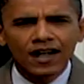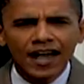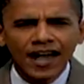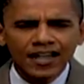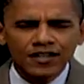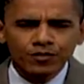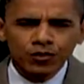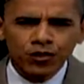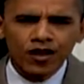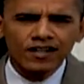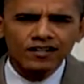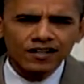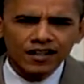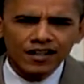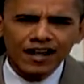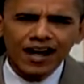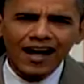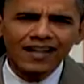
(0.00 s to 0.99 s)
As
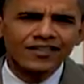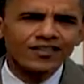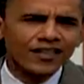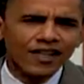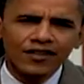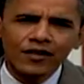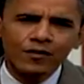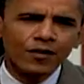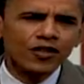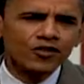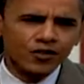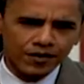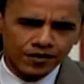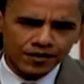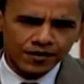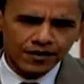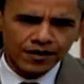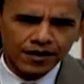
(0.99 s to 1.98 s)
president, I set the mission.
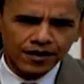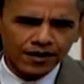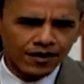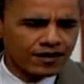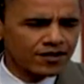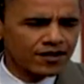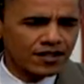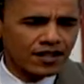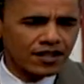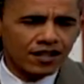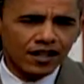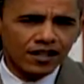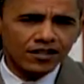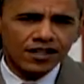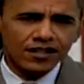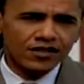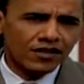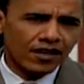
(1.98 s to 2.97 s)
This
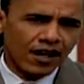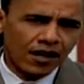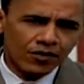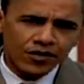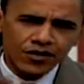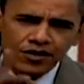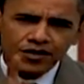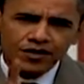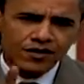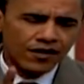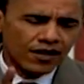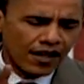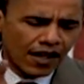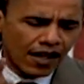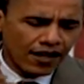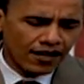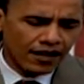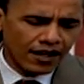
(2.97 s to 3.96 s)
is I was just
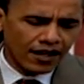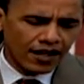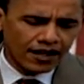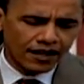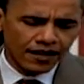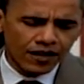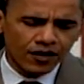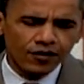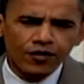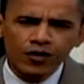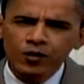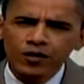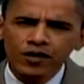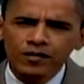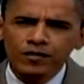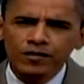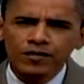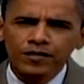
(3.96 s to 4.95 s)
had an interview
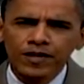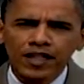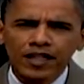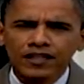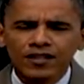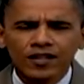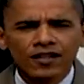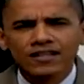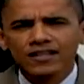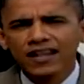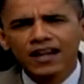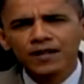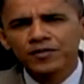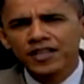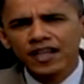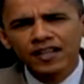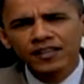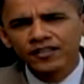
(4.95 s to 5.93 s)
with the Military
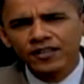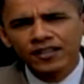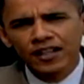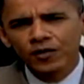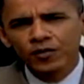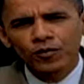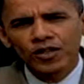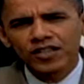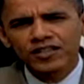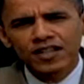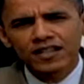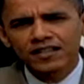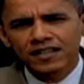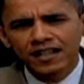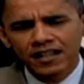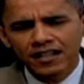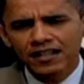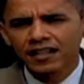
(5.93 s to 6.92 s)
Times yesterday in which I
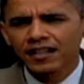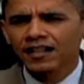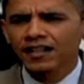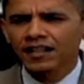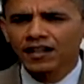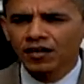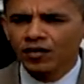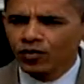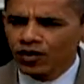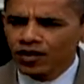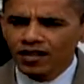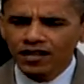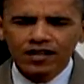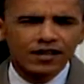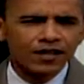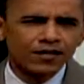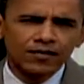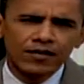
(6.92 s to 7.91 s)
said one of
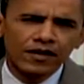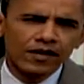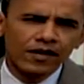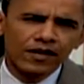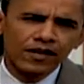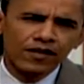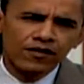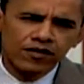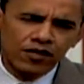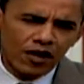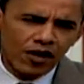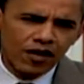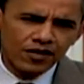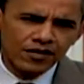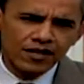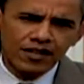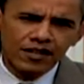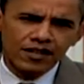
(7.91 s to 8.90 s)
the
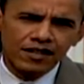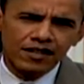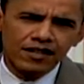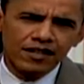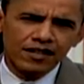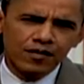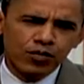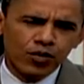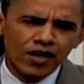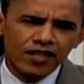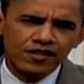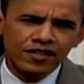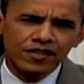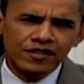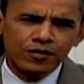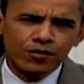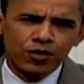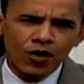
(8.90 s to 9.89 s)
flaws in the
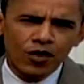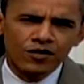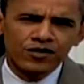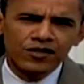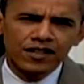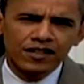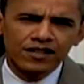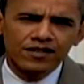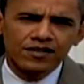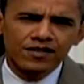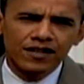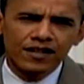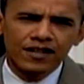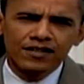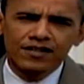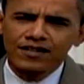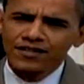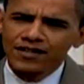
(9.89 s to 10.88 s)
president's approach is
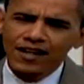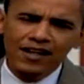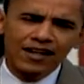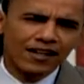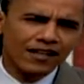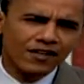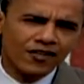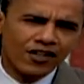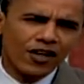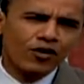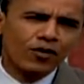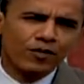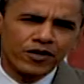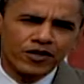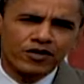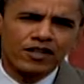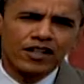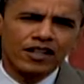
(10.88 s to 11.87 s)
to say that
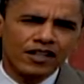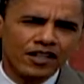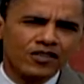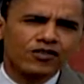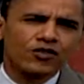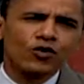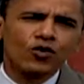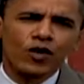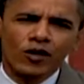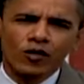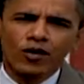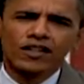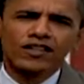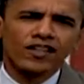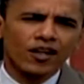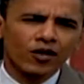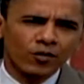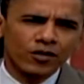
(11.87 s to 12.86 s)
he's doing what
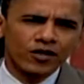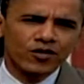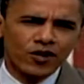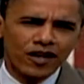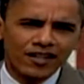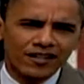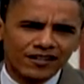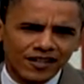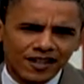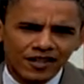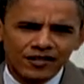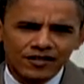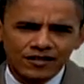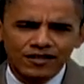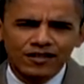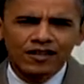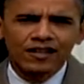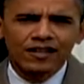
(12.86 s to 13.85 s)
General Petraeus
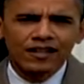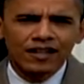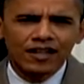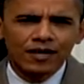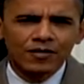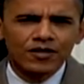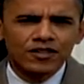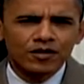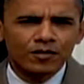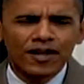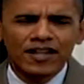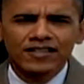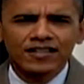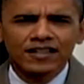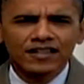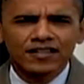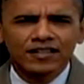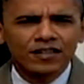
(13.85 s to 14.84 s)
tells him is the
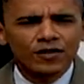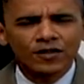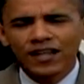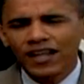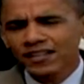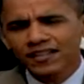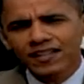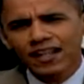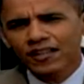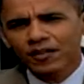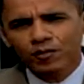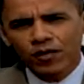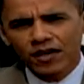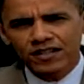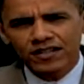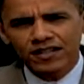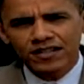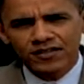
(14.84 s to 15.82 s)
best thing to do. That's not the
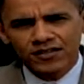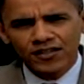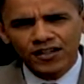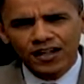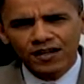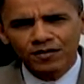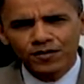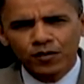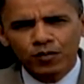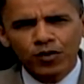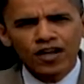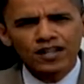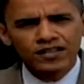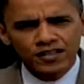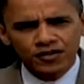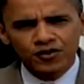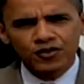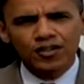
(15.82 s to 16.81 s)
president's job. The
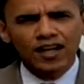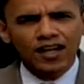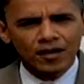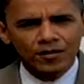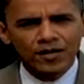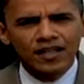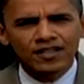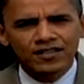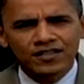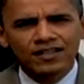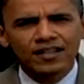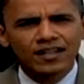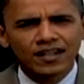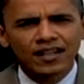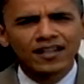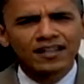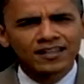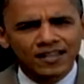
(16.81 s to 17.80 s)
president's job is to
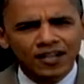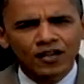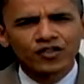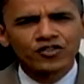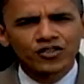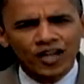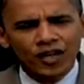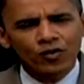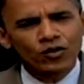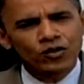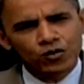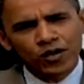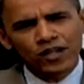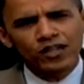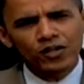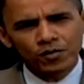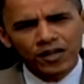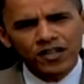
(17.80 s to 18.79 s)
tell the generals
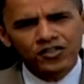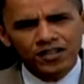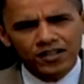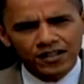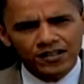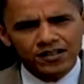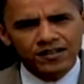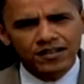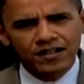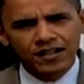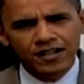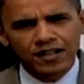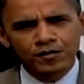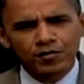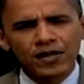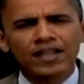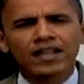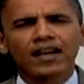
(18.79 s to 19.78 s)
what their mission is,
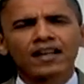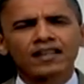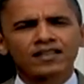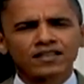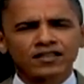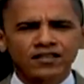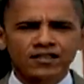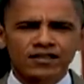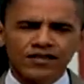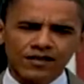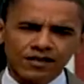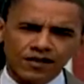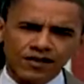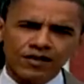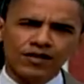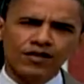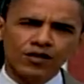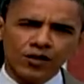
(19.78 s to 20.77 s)
because
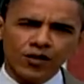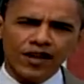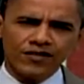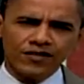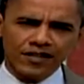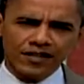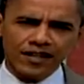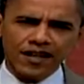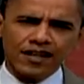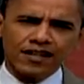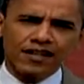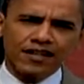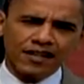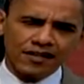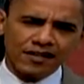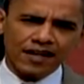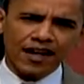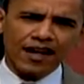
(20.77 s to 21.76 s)
you have to take the
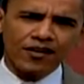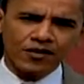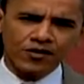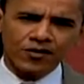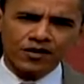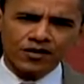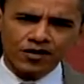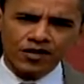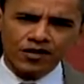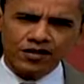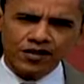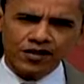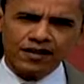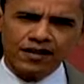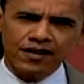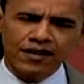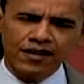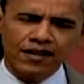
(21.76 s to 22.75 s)
entire strategic